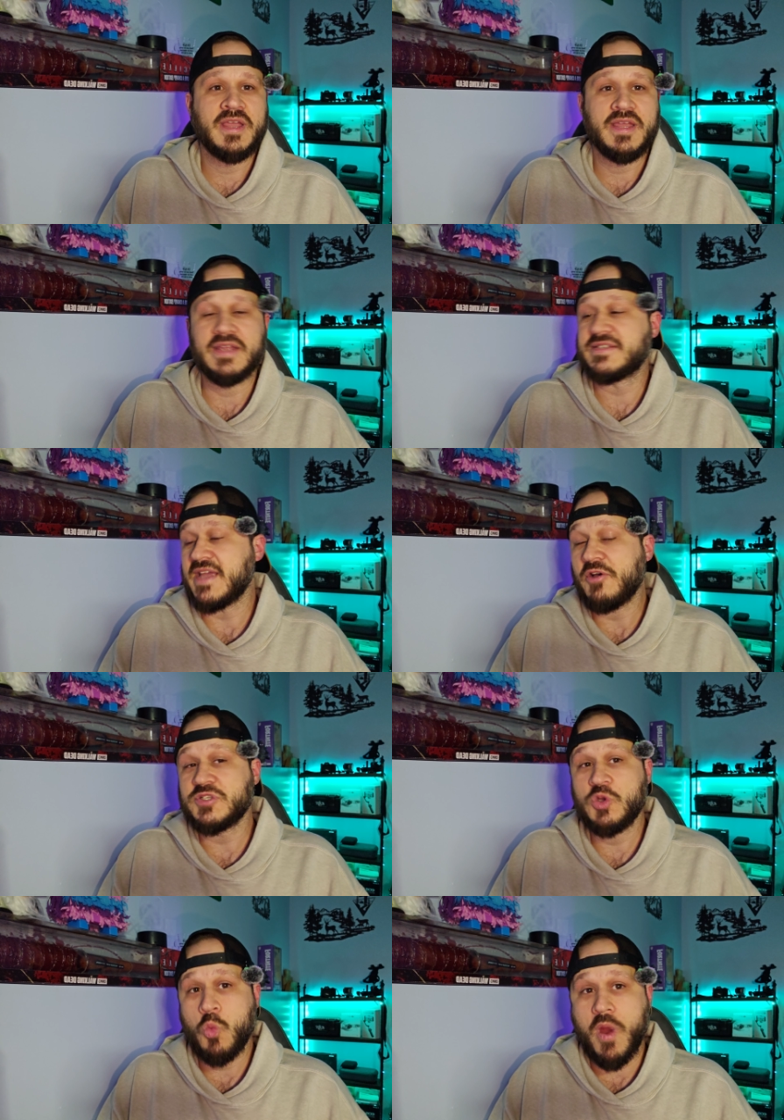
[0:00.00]
it tells
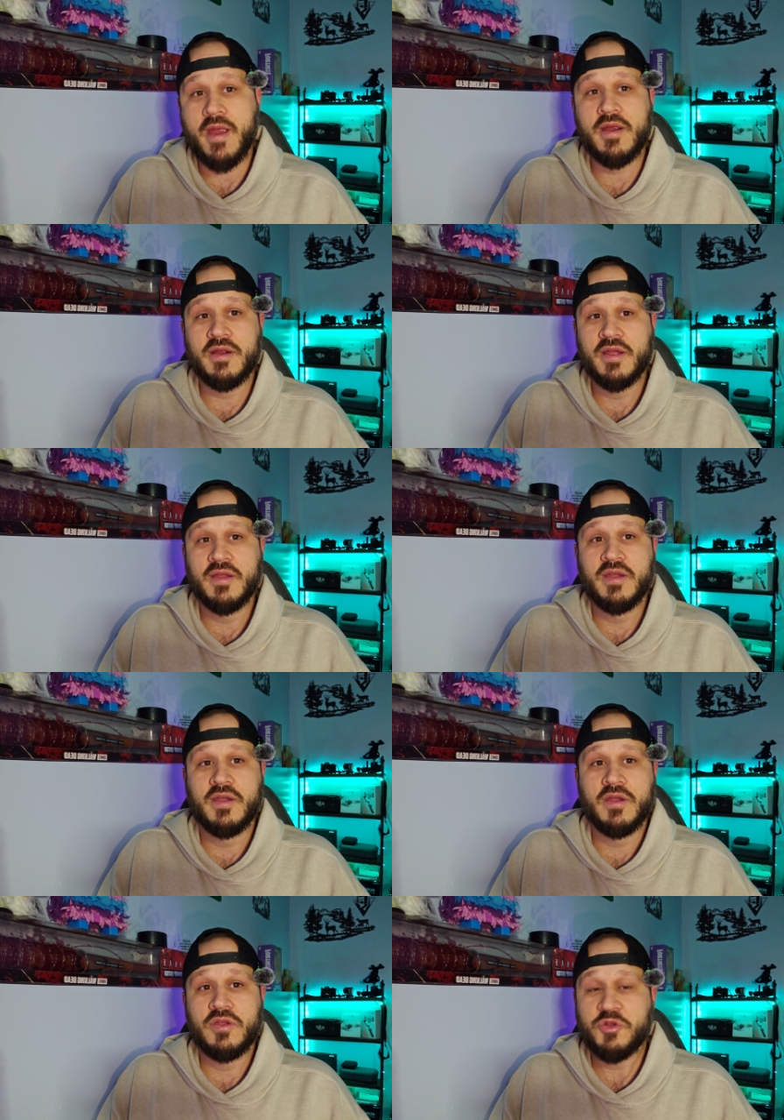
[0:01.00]
you where
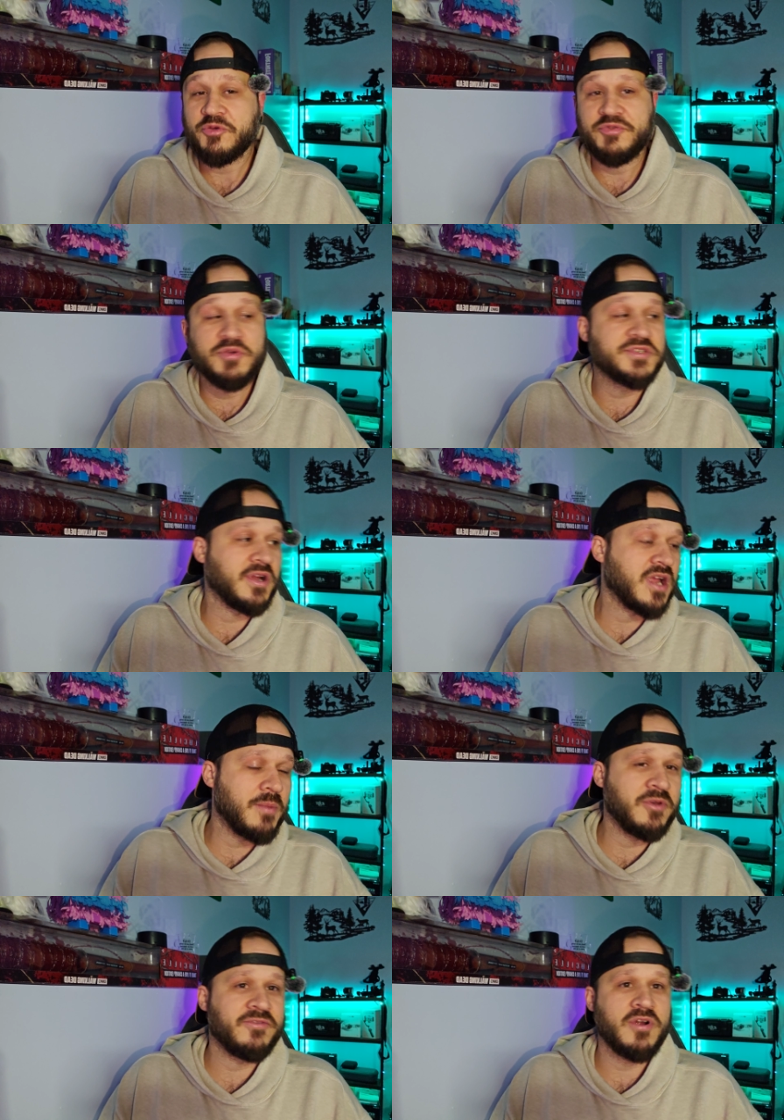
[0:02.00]
your views are
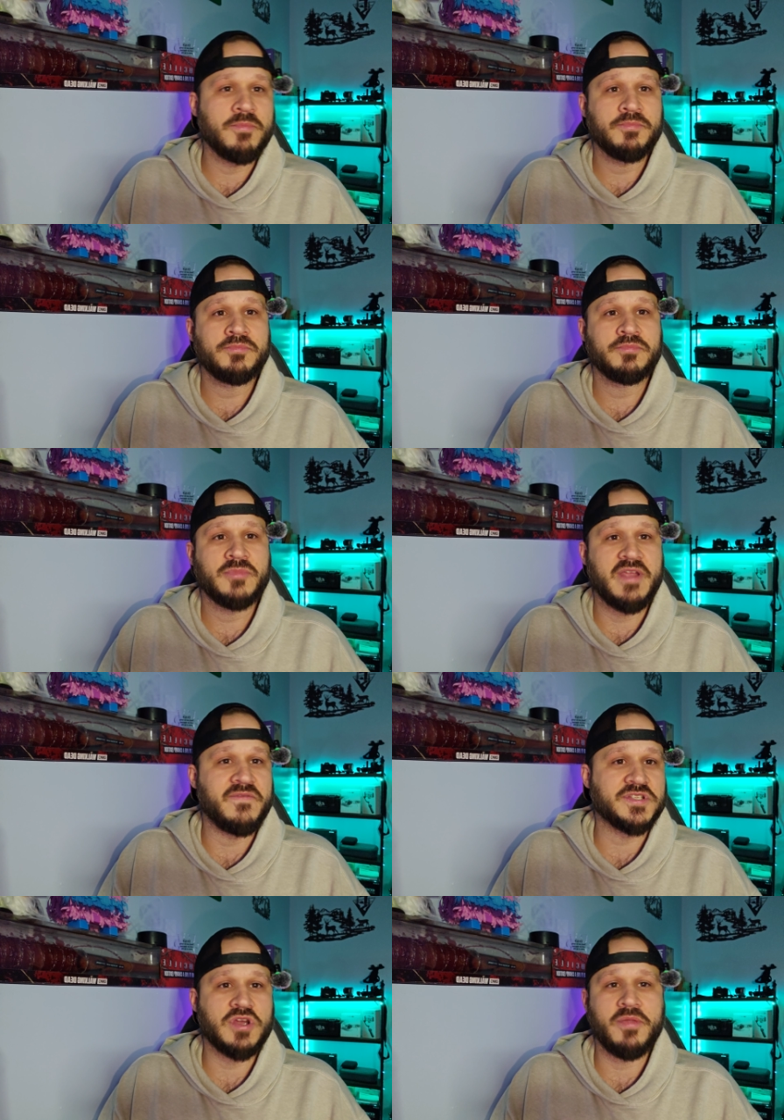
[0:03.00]
coming from,
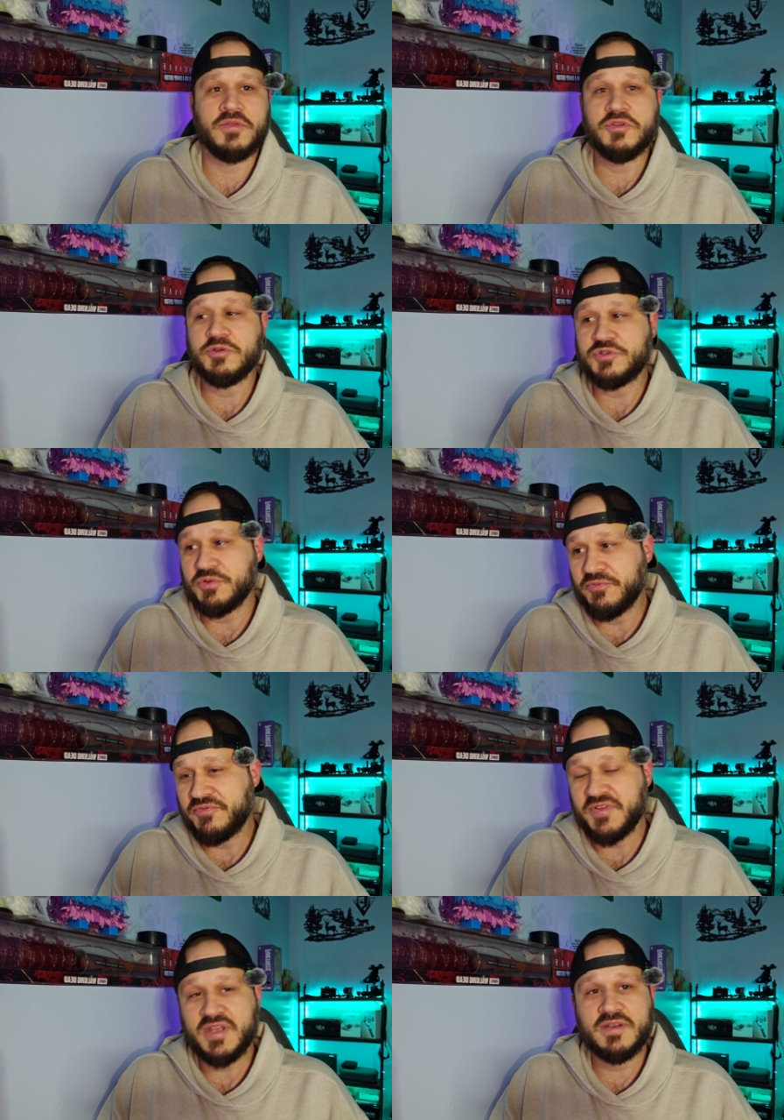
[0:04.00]
if it's on the YouTube
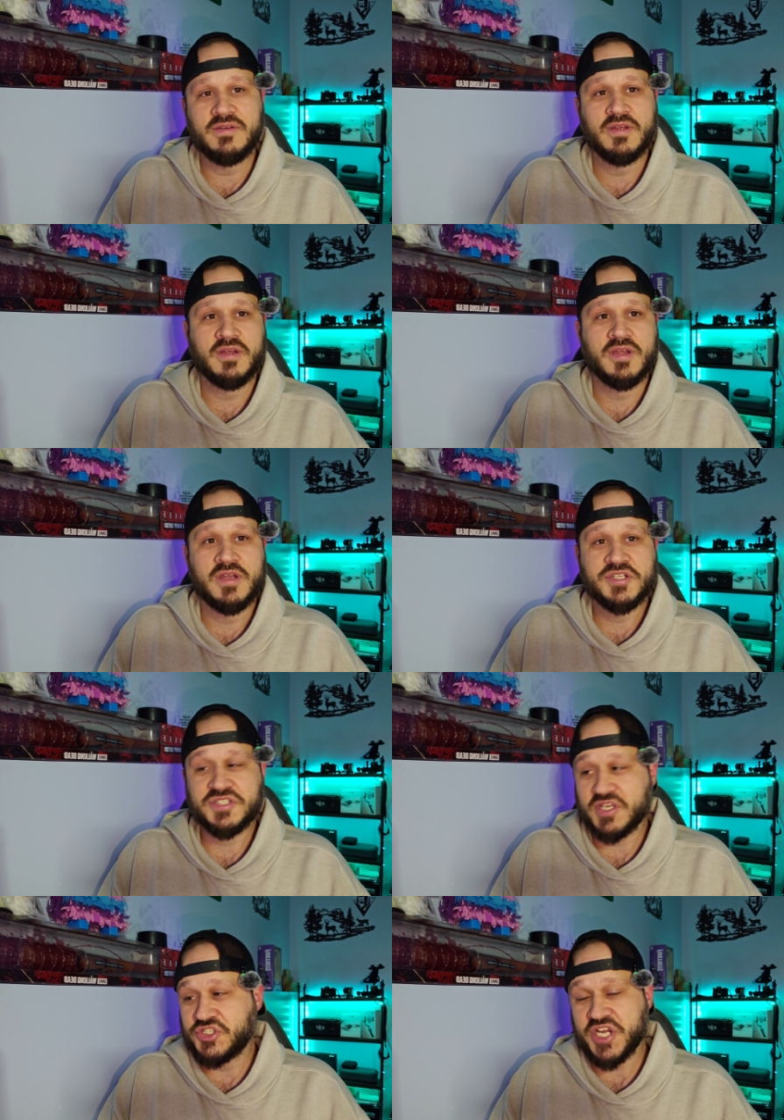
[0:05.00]
feed,
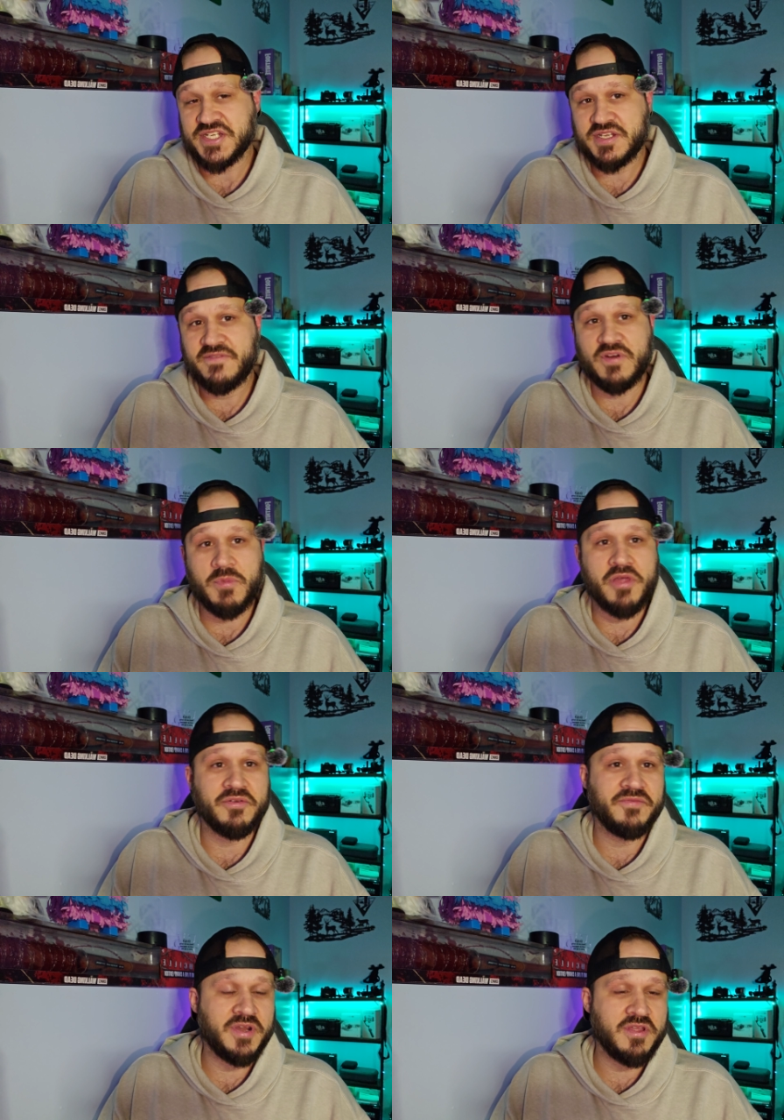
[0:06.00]
suggested from
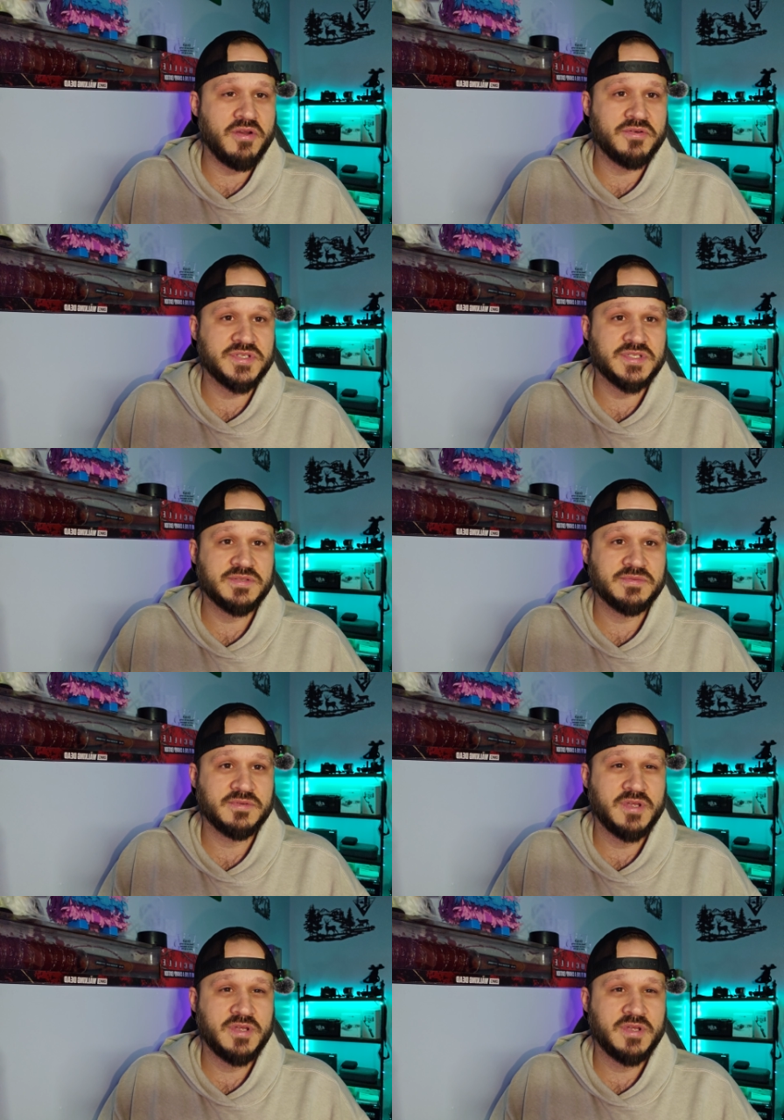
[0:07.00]
other videos,